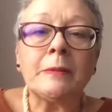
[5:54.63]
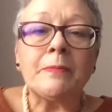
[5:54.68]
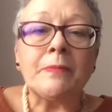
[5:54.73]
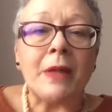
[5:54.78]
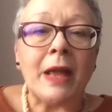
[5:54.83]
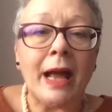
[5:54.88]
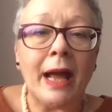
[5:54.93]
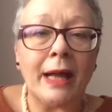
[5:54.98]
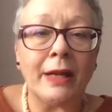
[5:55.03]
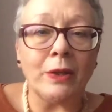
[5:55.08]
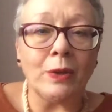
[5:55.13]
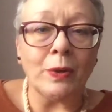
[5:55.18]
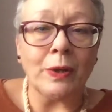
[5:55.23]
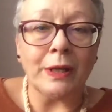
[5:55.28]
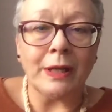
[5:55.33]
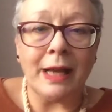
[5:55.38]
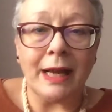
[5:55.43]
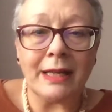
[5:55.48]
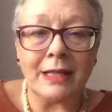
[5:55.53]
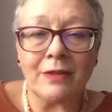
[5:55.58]
and you
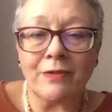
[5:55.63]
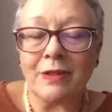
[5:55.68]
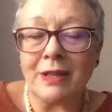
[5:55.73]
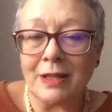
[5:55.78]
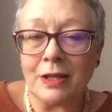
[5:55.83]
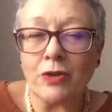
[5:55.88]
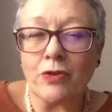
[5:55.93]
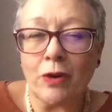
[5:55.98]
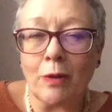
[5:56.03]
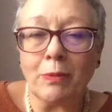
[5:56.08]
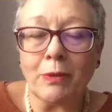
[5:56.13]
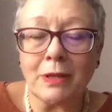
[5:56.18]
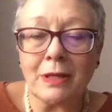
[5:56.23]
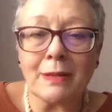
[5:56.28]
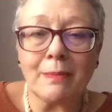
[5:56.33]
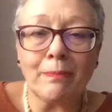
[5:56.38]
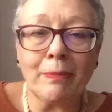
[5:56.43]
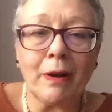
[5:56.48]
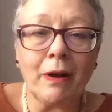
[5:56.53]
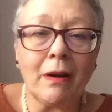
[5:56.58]
connect if there's a
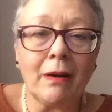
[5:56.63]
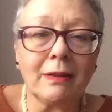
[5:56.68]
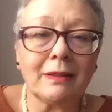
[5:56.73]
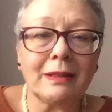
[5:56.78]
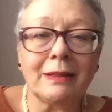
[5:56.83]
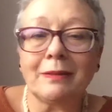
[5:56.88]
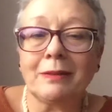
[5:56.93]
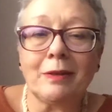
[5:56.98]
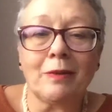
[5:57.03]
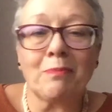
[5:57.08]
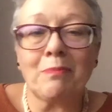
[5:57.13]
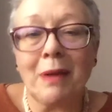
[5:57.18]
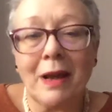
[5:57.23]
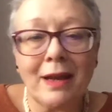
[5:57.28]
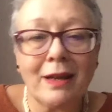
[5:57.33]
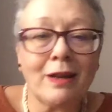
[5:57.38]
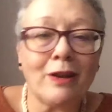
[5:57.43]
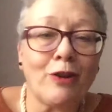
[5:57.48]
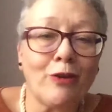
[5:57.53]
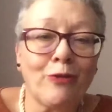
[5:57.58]
troublesome part,
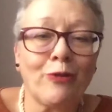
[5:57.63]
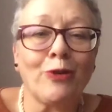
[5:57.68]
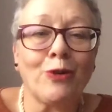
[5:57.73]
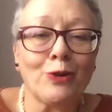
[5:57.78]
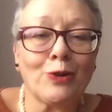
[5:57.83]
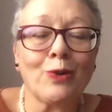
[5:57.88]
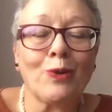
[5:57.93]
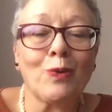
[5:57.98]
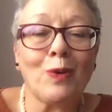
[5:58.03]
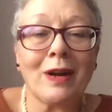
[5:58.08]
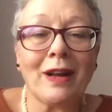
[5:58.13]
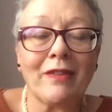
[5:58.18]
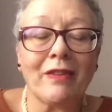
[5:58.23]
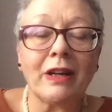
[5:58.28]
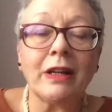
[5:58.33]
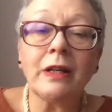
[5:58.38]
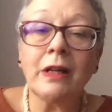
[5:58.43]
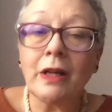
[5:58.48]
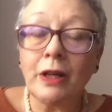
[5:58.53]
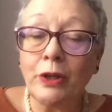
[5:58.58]
pain in your foot or whatever,
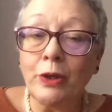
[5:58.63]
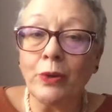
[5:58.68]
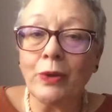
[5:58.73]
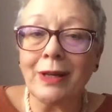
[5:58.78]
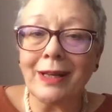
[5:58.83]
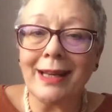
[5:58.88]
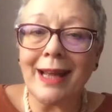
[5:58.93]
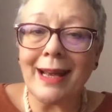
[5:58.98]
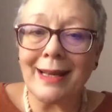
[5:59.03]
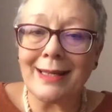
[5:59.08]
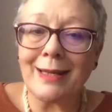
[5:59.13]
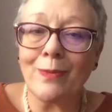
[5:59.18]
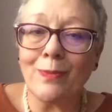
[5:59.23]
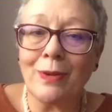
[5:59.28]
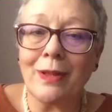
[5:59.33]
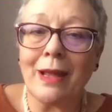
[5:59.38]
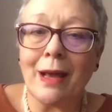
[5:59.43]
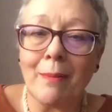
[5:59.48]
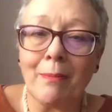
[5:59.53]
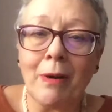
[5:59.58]
you connect in
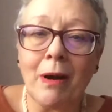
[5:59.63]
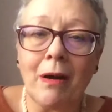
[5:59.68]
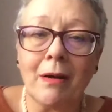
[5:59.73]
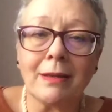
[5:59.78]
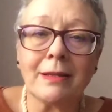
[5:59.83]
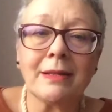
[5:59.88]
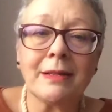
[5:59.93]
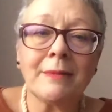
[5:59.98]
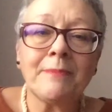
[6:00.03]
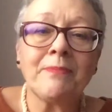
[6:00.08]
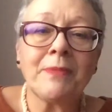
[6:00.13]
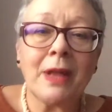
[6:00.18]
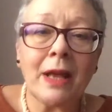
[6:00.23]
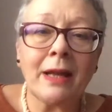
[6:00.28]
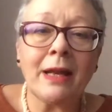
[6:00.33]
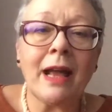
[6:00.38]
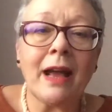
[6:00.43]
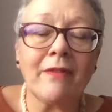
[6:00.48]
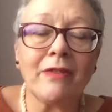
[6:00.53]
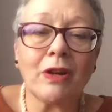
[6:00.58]
with that part
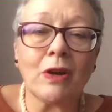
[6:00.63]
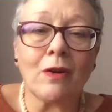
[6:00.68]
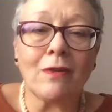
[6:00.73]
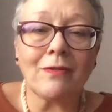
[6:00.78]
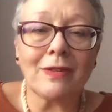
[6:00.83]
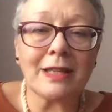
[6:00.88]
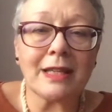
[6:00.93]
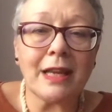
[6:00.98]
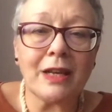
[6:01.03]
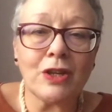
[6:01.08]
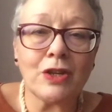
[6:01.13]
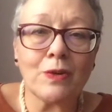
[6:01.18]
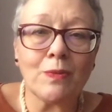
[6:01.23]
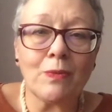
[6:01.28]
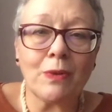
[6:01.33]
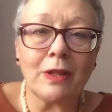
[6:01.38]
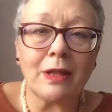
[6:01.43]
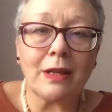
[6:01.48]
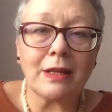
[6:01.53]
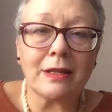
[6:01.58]
and have a conversation
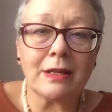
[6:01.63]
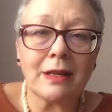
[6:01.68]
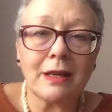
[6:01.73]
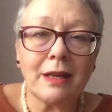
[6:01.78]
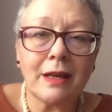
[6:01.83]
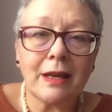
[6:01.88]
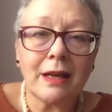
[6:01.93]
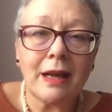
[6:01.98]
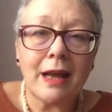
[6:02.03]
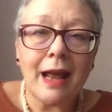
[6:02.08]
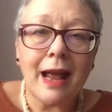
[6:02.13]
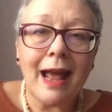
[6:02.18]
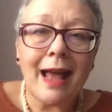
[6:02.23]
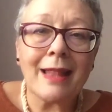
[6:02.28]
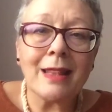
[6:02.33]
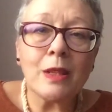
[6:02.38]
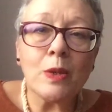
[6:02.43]
with it. And the